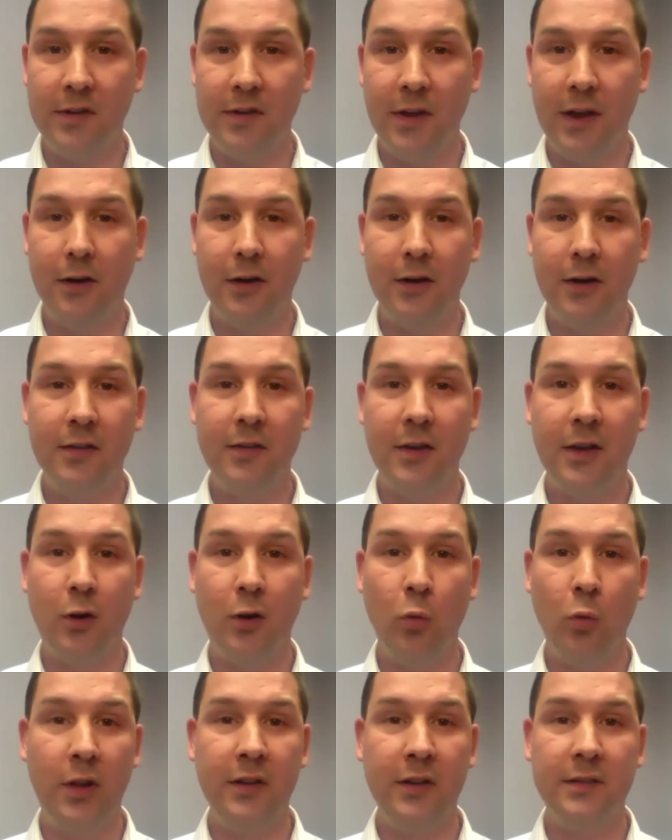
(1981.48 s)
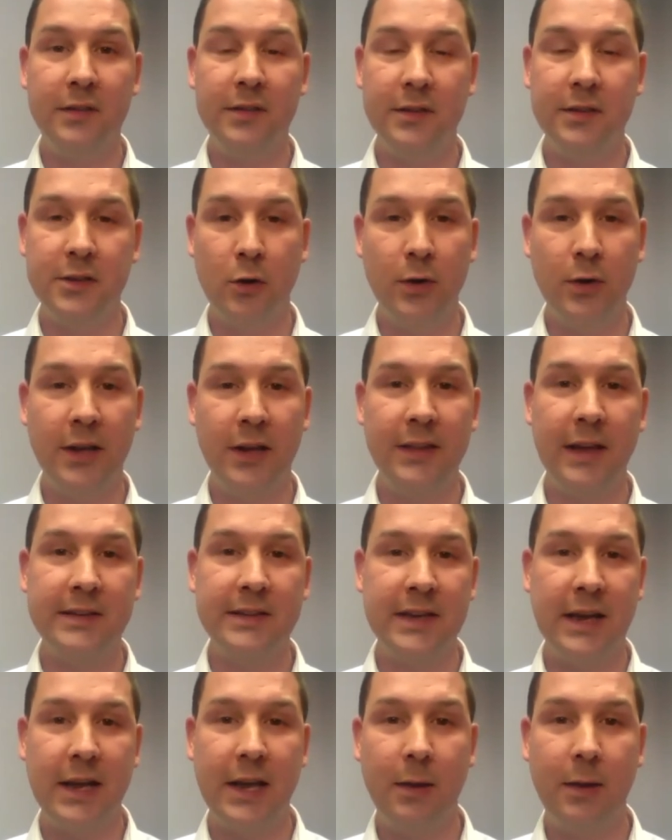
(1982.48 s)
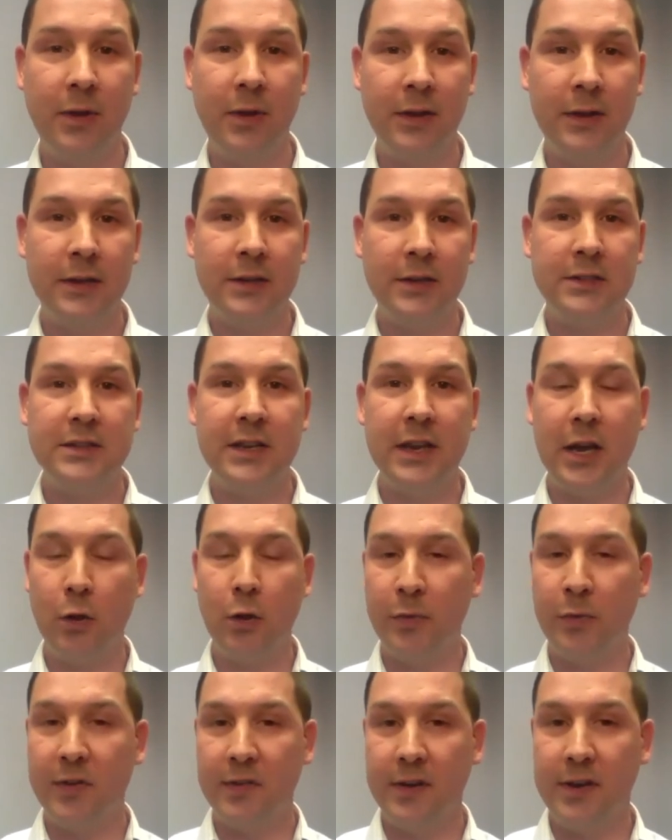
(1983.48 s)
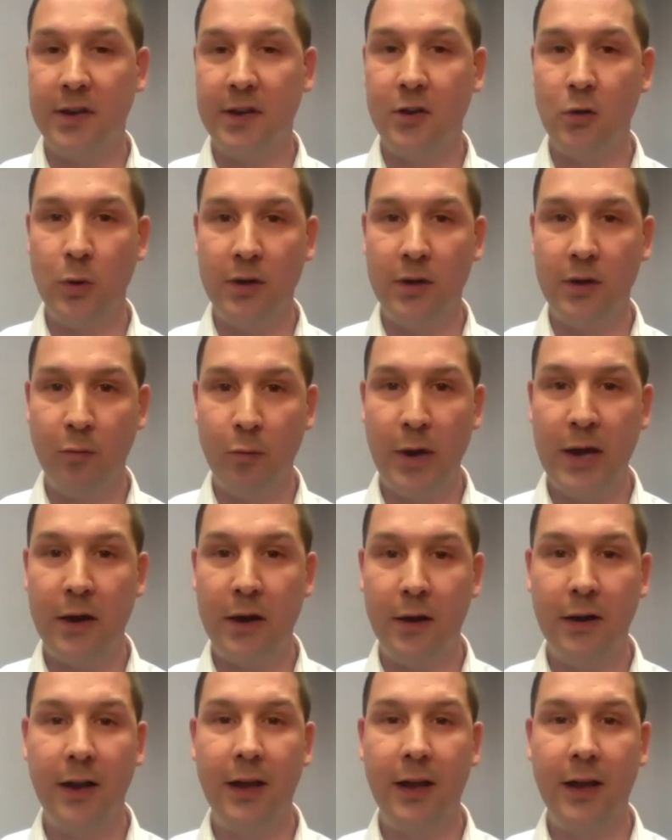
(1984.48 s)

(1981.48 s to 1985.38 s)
these areas and are willing to donate that time to help the city do even better.